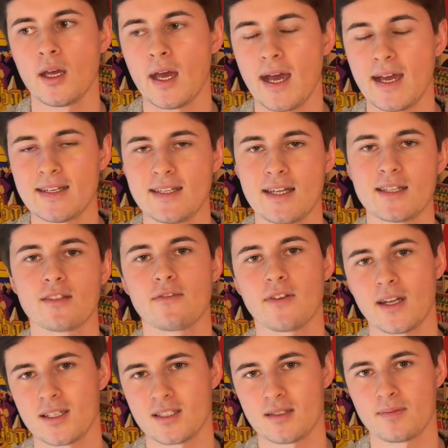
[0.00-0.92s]

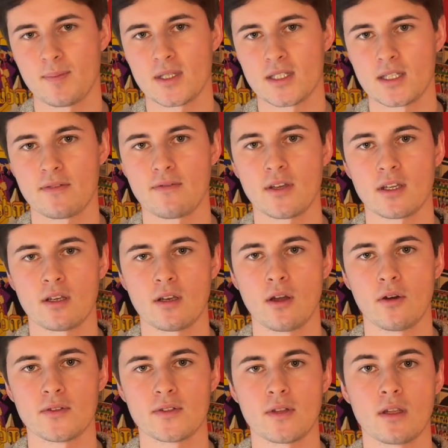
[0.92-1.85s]
identifying specific
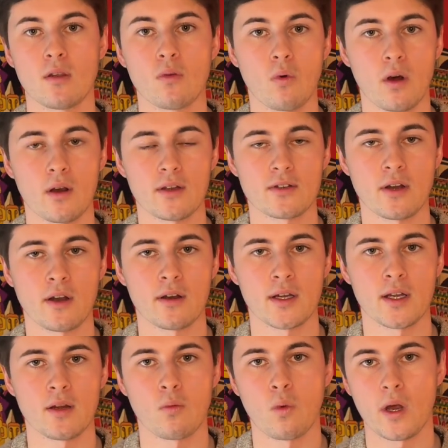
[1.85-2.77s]
notes that you want to
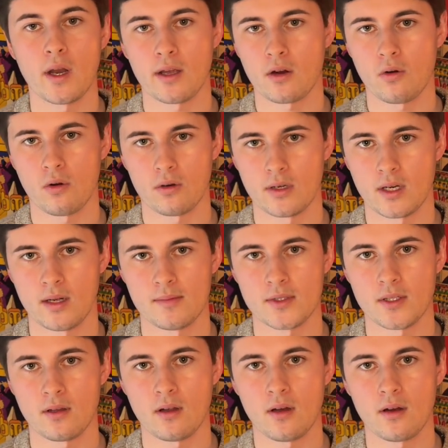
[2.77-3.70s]
target when a chord comes
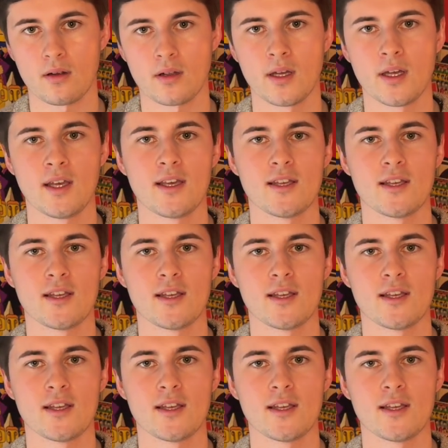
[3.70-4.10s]
along